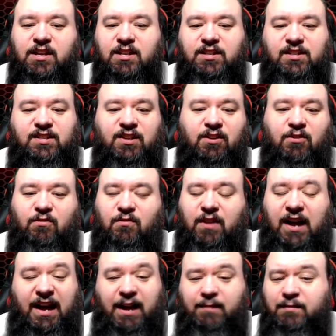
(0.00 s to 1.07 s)
So
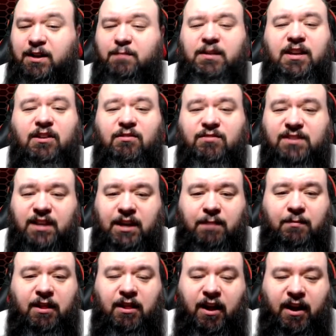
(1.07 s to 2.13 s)
I'm going to be using him
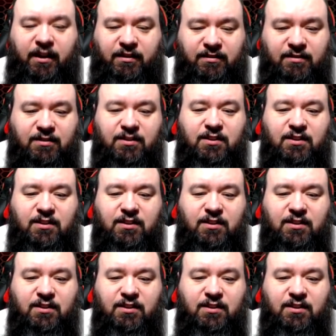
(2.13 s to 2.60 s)
a lot.